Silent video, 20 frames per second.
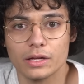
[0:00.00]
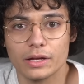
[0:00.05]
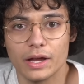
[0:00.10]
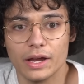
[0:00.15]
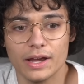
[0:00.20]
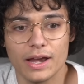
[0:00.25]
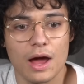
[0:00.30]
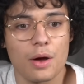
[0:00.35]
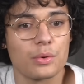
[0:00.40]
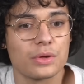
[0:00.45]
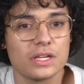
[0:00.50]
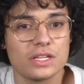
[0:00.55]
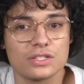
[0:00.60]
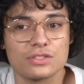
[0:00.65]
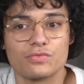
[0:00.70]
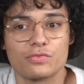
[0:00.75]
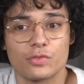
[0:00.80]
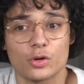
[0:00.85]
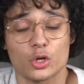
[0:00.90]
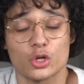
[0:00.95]
And now he's
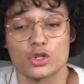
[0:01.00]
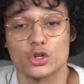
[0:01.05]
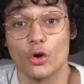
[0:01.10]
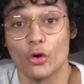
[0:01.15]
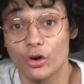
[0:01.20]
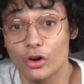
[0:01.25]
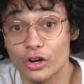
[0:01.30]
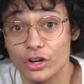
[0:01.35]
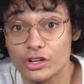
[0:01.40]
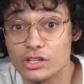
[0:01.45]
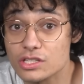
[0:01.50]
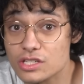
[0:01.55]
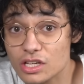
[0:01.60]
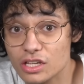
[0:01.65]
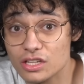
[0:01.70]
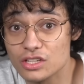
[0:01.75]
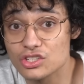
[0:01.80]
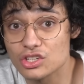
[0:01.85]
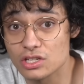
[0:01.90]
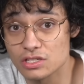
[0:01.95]
for sure going to see
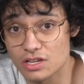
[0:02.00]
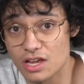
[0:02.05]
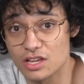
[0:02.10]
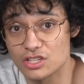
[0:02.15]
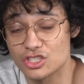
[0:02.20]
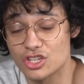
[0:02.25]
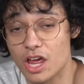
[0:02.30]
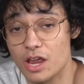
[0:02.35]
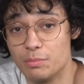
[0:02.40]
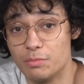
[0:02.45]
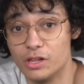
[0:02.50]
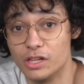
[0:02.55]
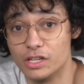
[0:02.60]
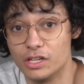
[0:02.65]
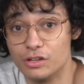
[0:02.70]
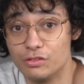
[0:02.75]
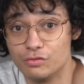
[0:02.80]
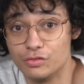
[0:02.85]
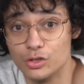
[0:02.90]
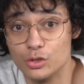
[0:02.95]
this because it has 10
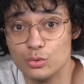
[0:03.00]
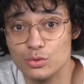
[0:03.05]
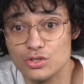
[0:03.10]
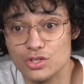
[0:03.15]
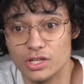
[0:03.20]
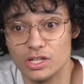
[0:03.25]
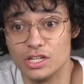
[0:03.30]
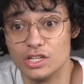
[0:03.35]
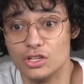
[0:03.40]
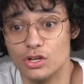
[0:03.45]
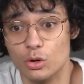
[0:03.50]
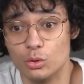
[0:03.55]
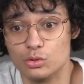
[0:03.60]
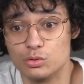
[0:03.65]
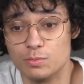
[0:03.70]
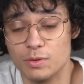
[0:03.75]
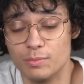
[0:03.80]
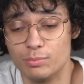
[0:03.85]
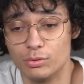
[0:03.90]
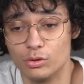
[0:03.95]
million views and he knows
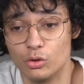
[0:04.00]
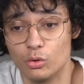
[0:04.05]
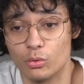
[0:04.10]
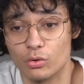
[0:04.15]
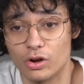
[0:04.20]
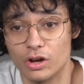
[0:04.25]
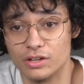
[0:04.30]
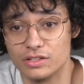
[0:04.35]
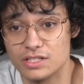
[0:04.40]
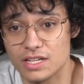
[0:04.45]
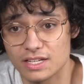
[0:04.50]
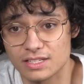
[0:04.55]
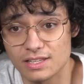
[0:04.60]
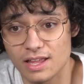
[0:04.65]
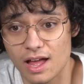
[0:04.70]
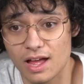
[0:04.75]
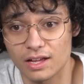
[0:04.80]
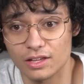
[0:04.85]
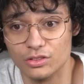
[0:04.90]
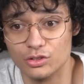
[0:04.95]
people who are on
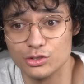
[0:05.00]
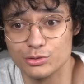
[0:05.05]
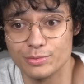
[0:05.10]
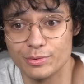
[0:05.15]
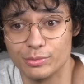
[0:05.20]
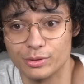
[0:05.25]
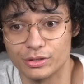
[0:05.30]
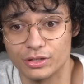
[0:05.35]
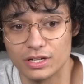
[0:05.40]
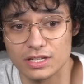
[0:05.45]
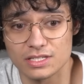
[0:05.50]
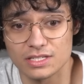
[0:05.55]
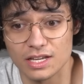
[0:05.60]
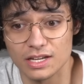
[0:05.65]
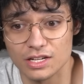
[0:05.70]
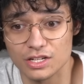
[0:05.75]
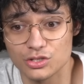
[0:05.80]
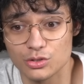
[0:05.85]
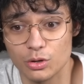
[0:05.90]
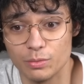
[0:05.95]
TikTok and those people are going to
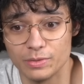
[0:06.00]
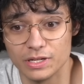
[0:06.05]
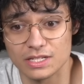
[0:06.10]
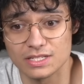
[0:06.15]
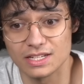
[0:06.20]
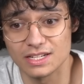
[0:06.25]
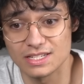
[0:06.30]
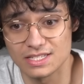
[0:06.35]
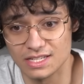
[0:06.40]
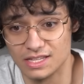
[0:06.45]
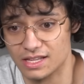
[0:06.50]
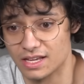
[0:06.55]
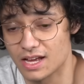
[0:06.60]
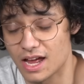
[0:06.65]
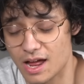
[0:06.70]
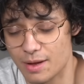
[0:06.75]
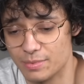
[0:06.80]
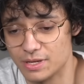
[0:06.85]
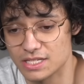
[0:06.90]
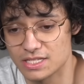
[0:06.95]
send it to him and he's going to see the
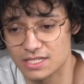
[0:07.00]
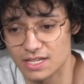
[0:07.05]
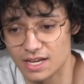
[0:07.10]
comments